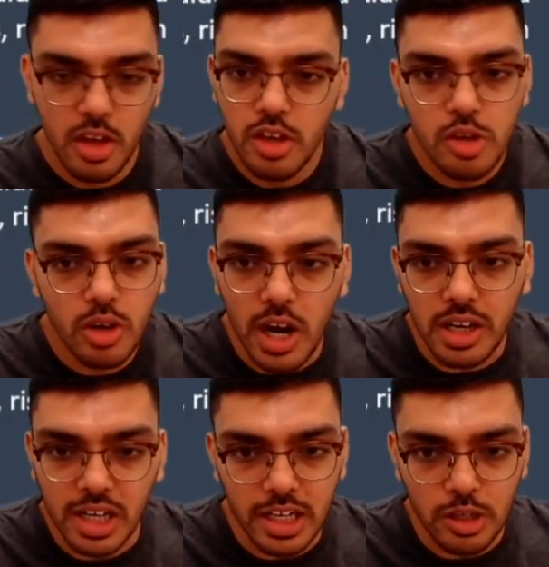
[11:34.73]
You can't
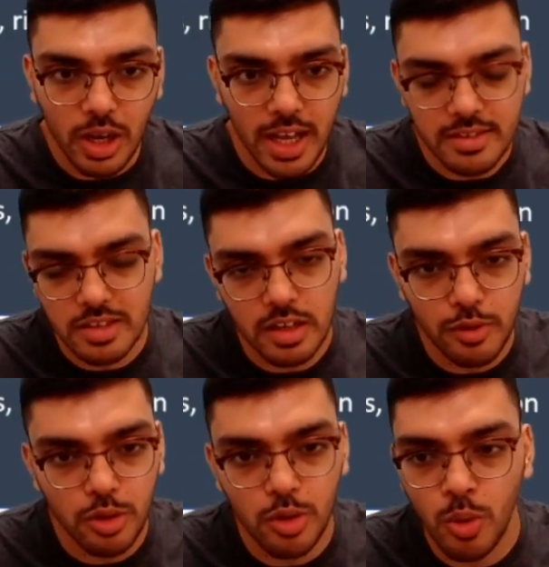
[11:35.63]
write your answer if you
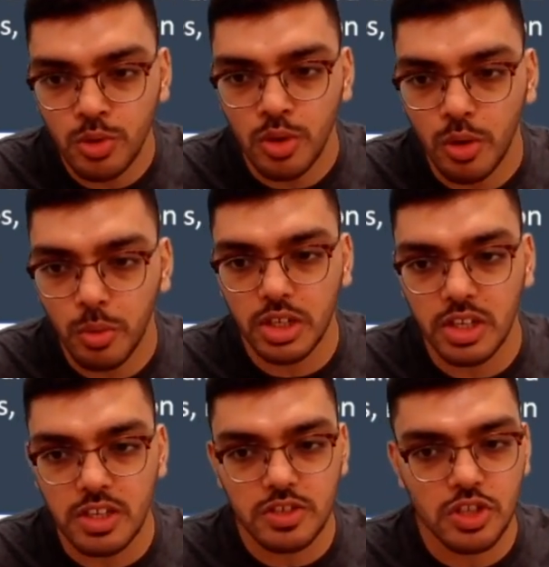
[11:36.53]
don't know what the
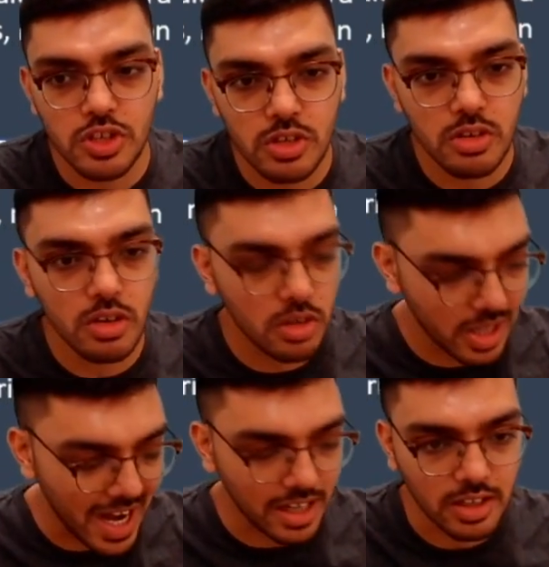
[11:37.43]
decision
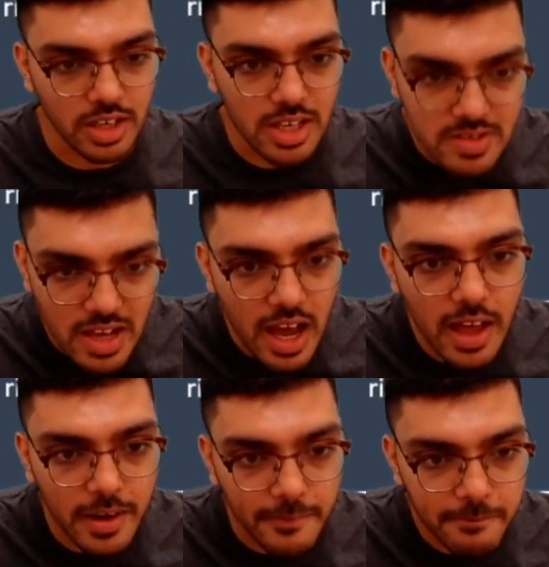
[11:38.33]
categories are.
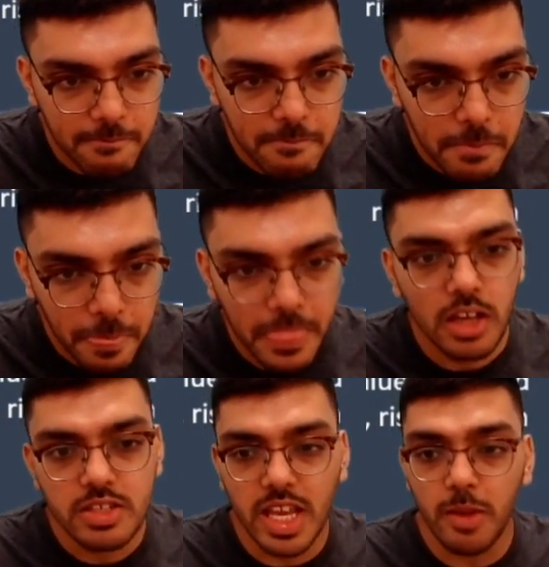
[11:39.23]

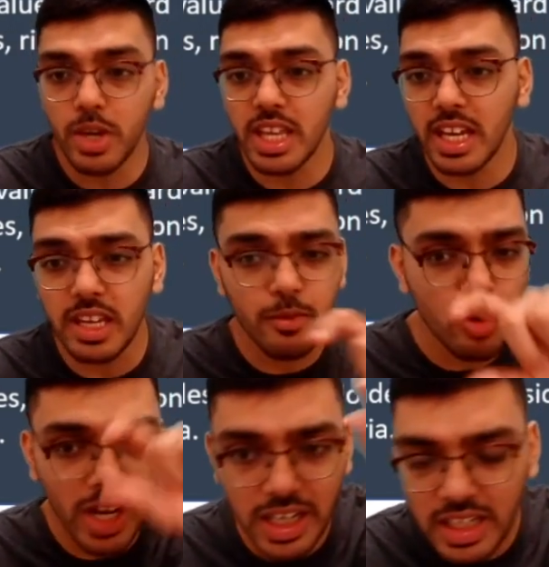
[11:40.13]
Same way, they can give you an
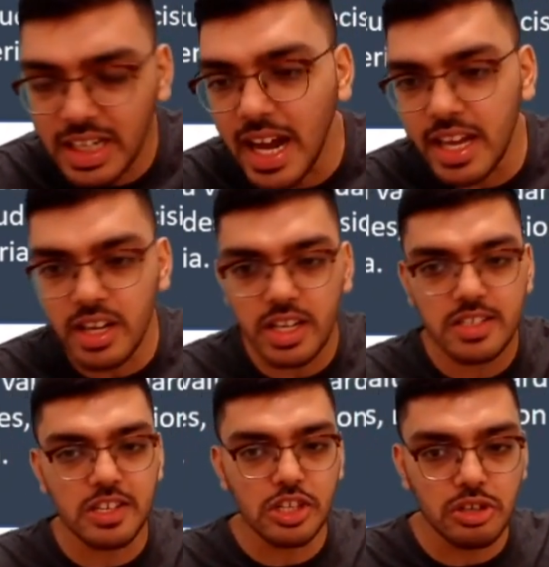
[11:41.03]
entire
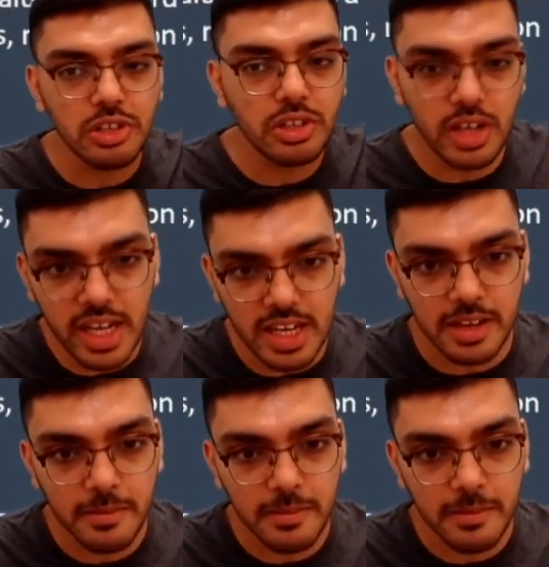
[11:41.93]
decision tree.